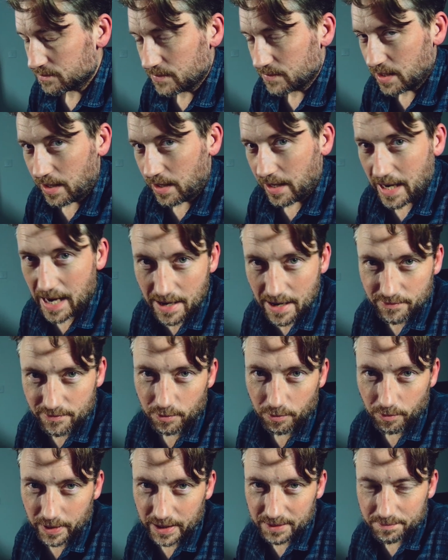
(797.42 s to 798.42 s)
I have
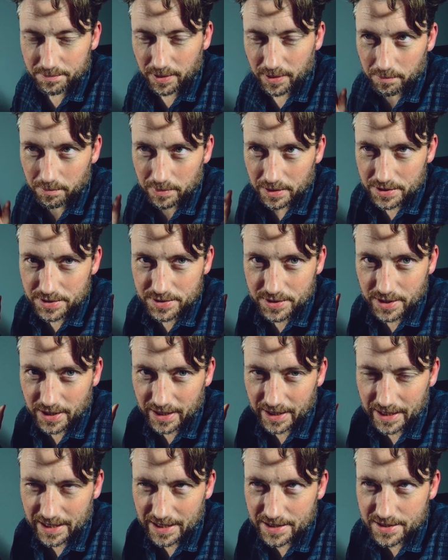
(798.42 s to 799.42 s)
already published
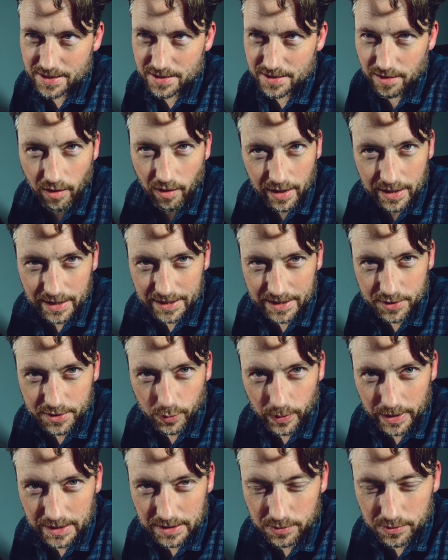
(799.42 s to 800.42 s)
a slightly
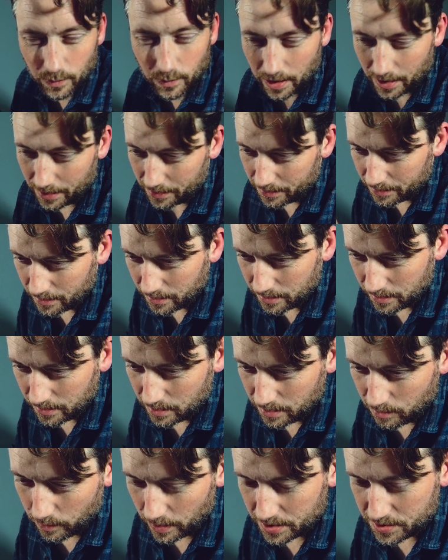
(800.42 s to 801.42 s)
tweaked one,
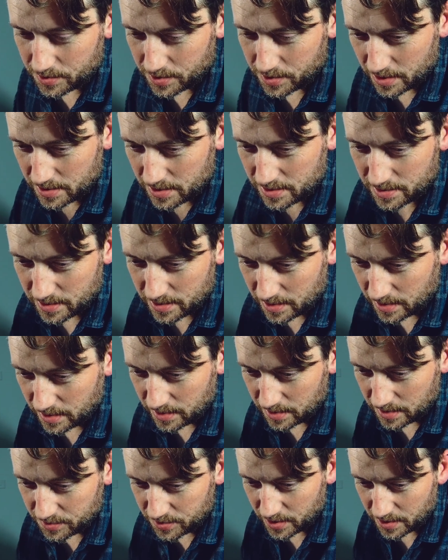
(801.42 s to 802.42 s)
which just
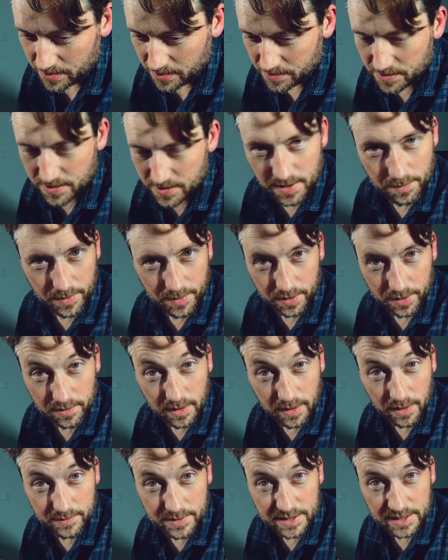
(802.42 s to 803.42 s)
uh, adjusts some of the
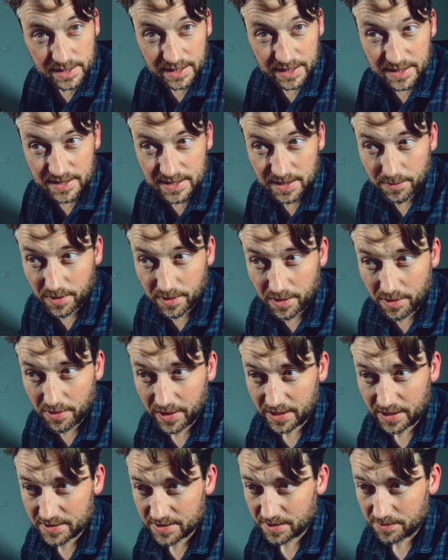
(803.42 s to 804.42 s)
gravity and some of the
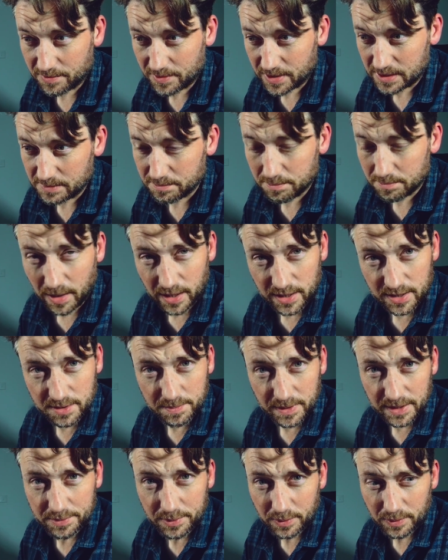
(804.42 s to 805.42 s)
things that really bugged
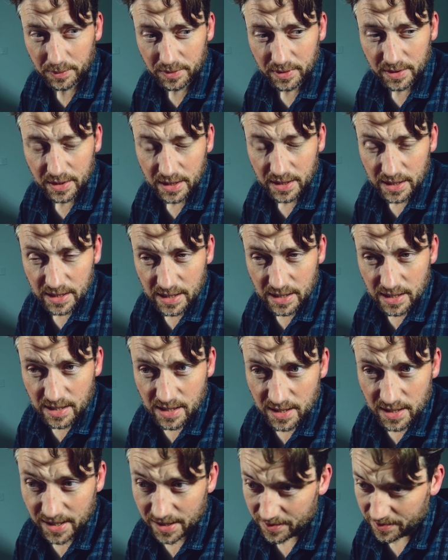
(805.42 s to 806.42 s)
people in